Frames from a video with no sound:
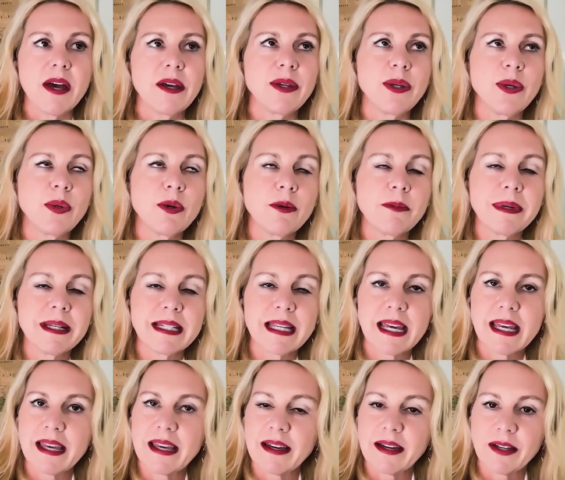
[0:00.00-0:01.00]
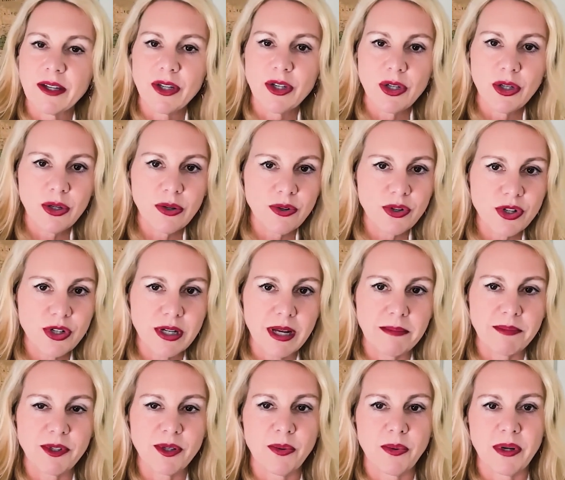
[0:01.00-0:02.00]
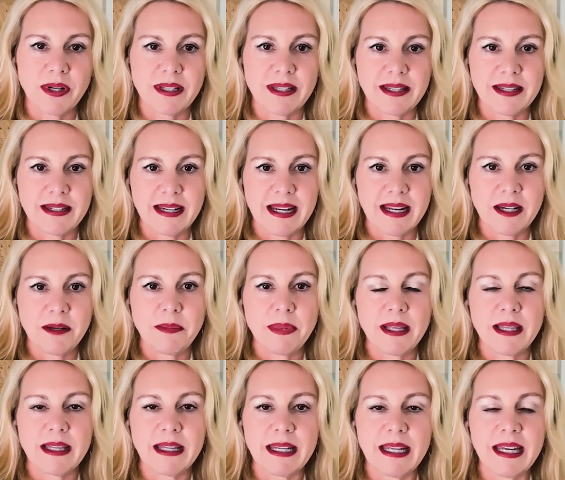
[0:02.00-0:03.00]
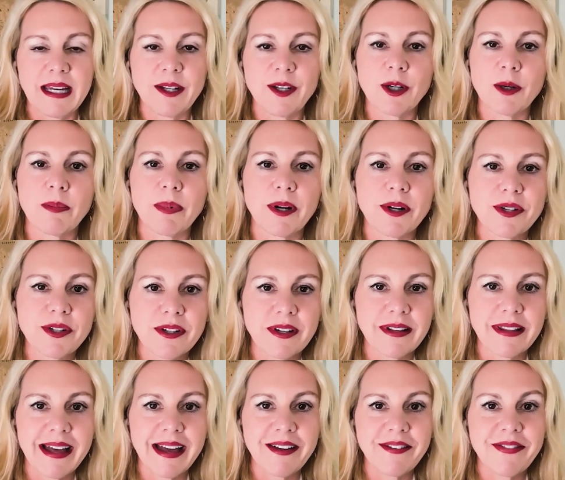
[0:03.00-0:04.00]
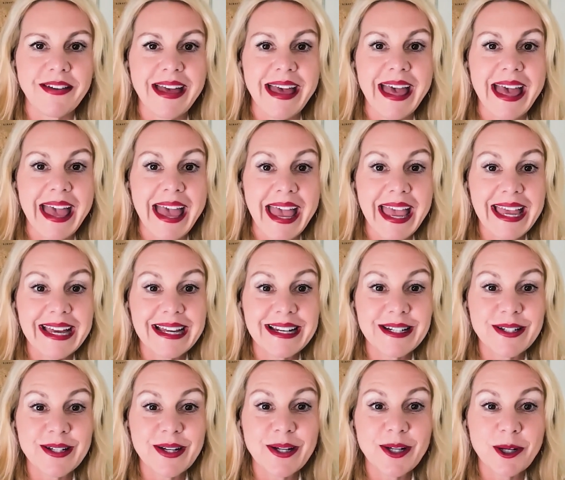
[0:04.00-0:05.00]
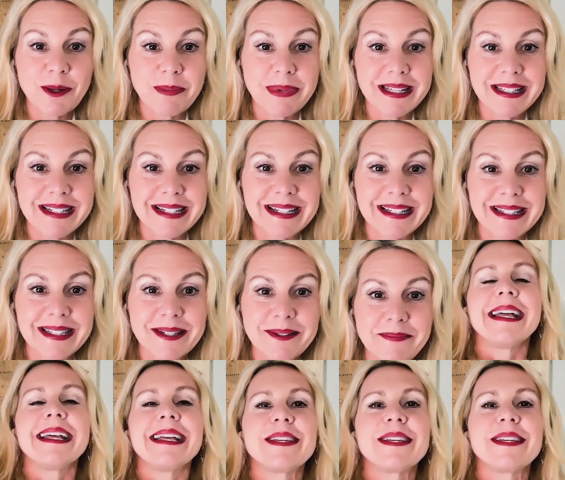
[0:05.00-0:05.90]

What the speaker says: you will be taking a huge step towards sustainability in your personal life and your business.